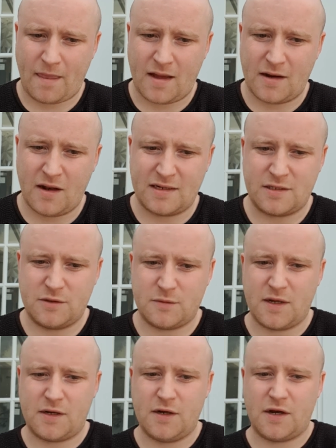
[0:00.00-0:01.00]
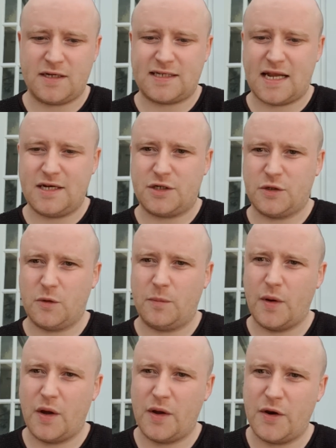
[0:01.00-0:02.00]
I don't like to use the word non-essential,
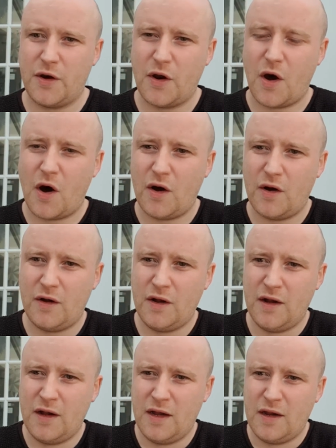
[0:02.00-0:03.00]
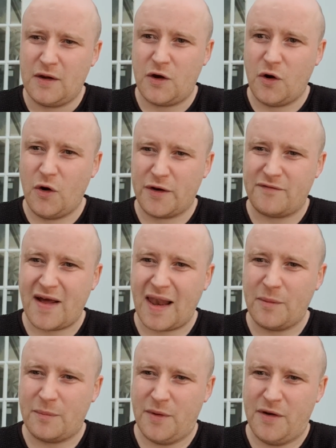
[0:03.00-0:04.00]
but not core
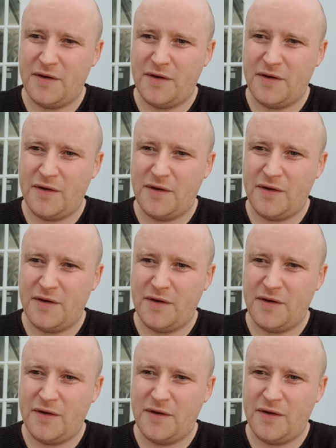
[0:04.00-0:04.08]
development.